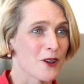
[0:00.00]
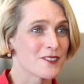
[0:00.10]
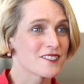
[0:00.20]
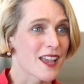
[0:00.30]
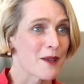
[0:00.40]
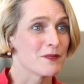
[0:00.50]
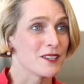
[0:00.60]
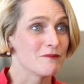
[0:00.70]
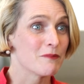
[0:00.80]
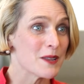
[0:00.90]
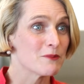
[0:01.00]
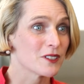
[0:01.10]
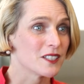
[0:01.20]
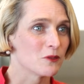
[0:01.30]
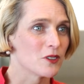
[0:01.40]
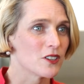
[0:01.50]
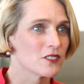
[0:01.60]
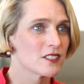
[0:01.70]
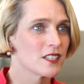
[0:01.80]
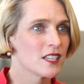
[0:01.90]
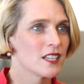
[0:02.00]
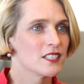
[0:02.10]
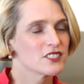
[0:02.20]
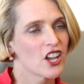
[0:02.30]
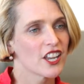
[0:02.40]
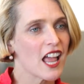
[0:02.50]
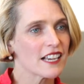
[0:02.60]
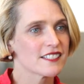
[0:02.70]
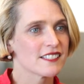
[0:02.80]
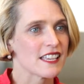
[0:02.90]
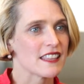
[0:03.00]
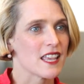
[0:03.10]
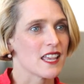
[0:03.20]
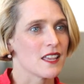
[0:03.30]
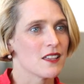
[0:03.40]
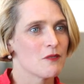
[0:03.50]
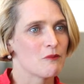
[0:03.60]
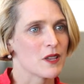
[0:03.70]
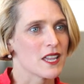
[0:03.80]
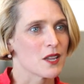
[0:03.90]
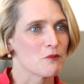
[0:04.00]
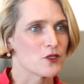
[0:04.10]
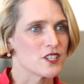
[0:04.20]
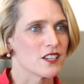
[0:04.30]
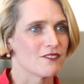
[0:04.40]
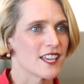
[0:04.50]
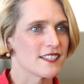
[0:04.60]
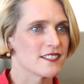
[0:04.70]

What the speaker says: most happy people in the world. So I'd like to see there being a bridging of that